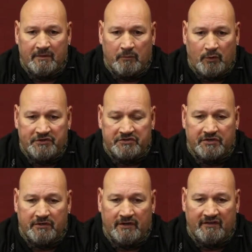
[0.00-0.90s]
the
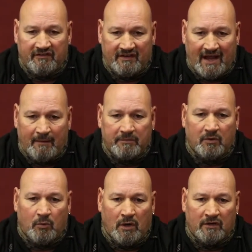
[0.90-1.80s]
moisture and stop
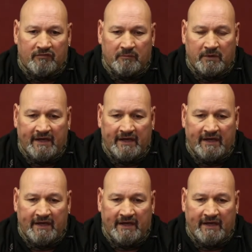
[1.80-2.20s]
the water from